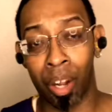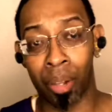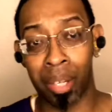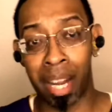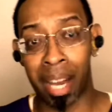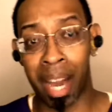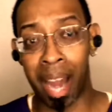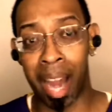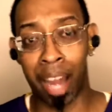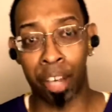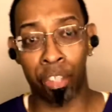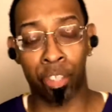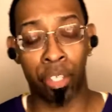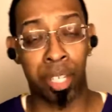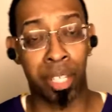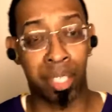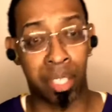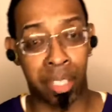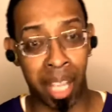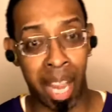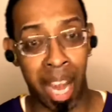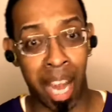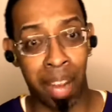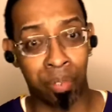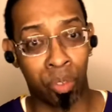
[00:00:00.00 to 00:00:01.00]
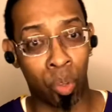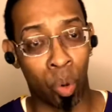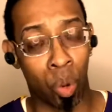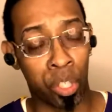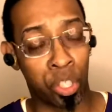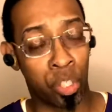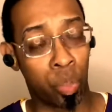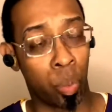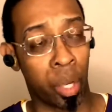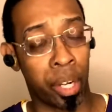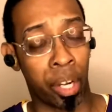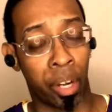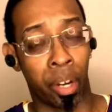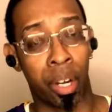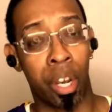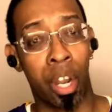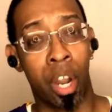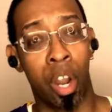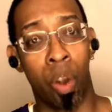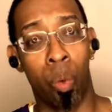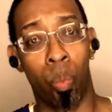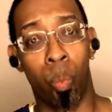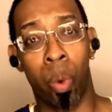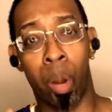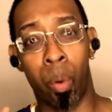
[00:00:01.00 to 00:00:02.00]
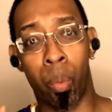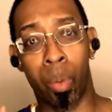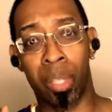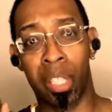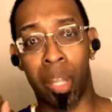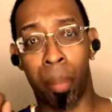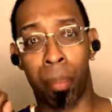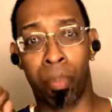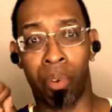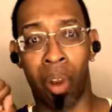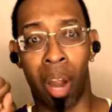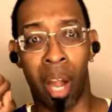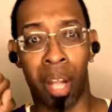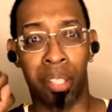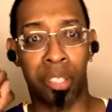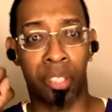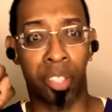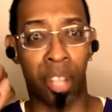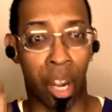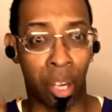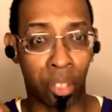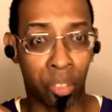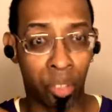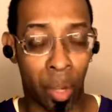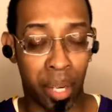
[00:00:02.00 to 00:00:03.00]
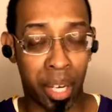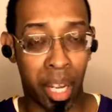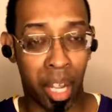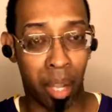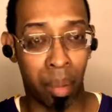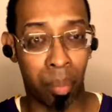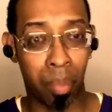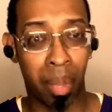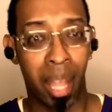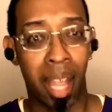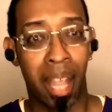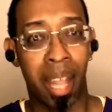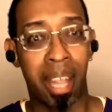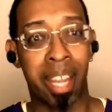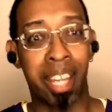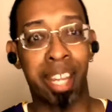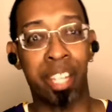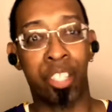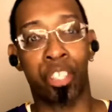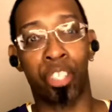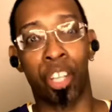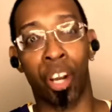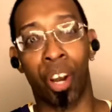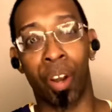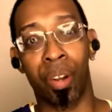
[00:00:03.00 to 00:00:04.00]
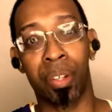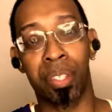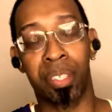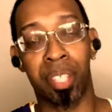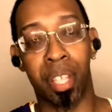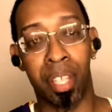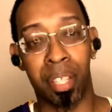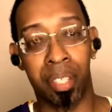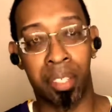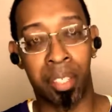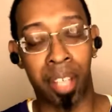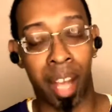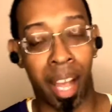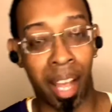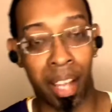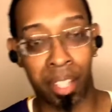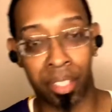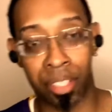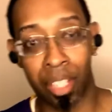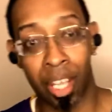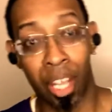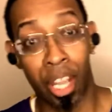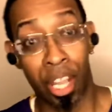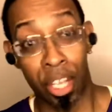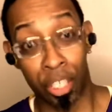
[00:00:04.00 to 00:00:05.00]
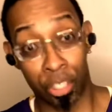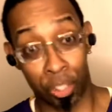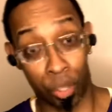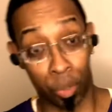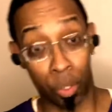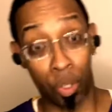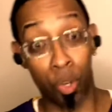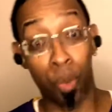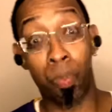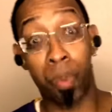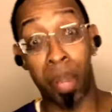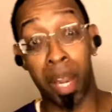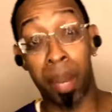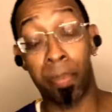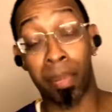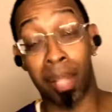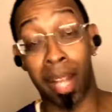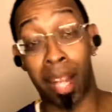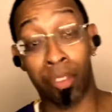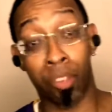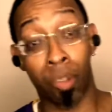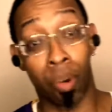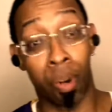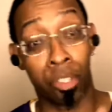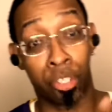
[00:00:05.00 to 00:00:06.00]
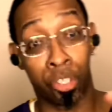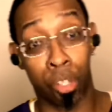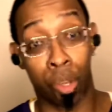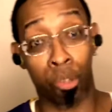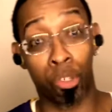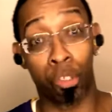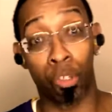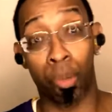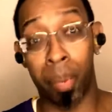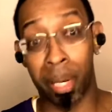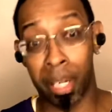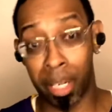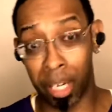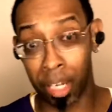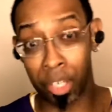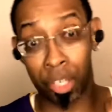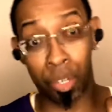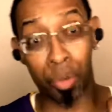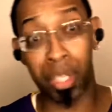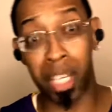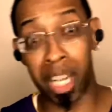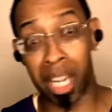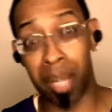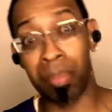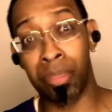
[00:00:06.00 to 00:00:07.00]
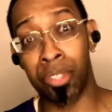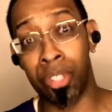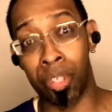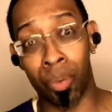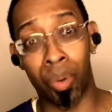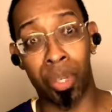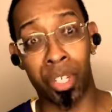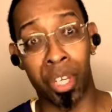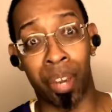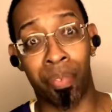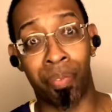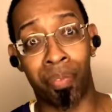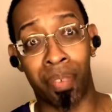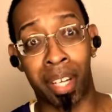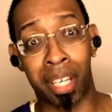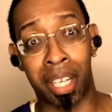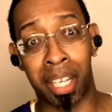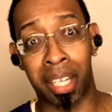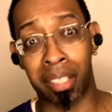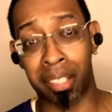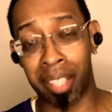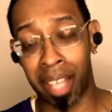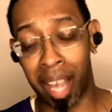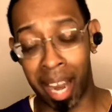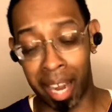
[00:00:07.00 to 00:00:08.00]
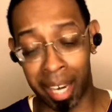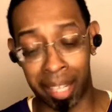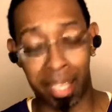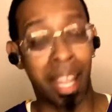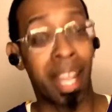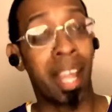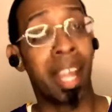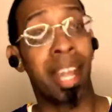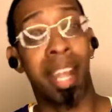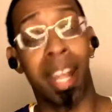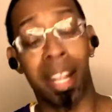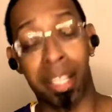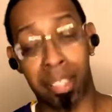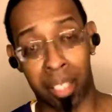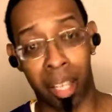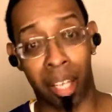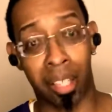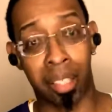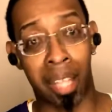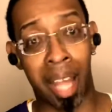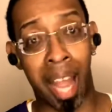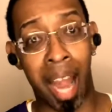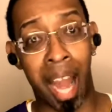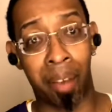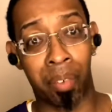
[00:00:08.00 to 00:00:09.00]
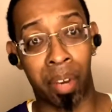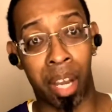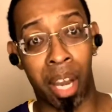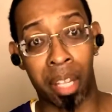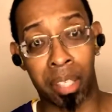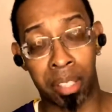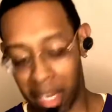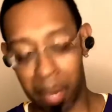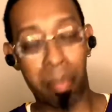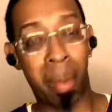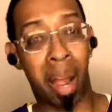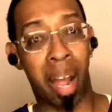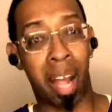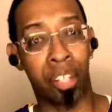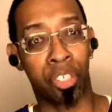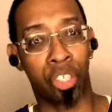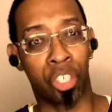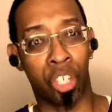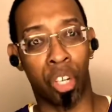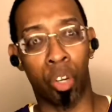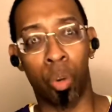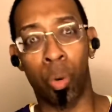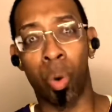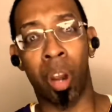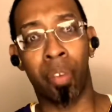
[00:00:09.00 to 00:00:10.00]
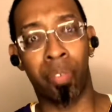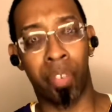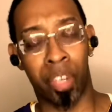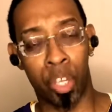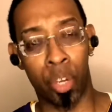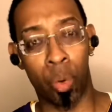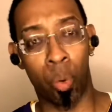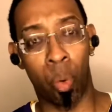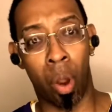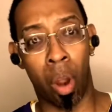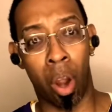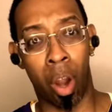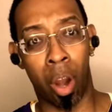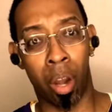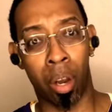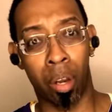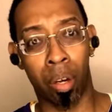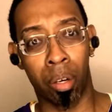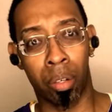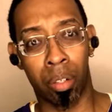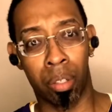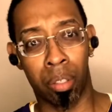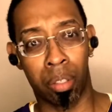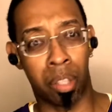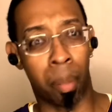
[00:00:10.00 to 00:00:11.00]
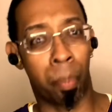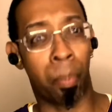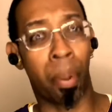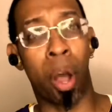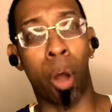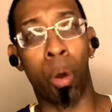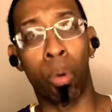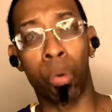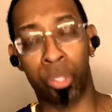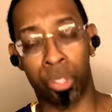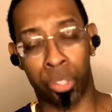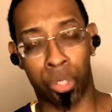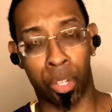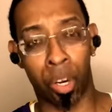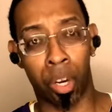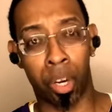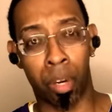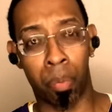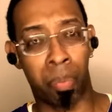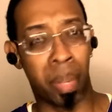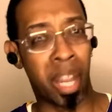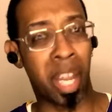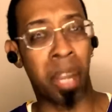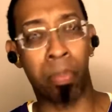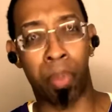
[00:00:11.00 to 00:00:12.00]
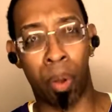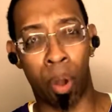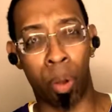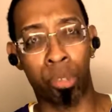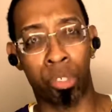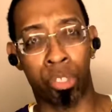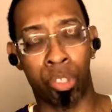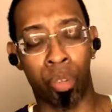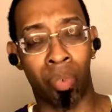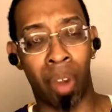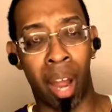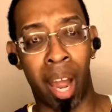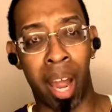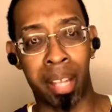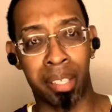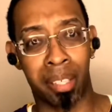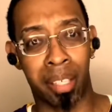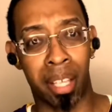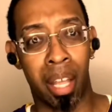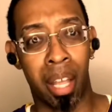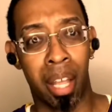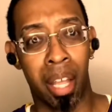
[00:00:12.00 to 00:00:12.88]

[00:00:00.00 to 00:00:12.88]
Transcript: that I actually saved on Twitter where when LeBron dunked on him, he turned to dust. So you people out there on social media, you keep doing your fucking thing. It's hilarious. Imanja, whoever you are, the poster being posterized,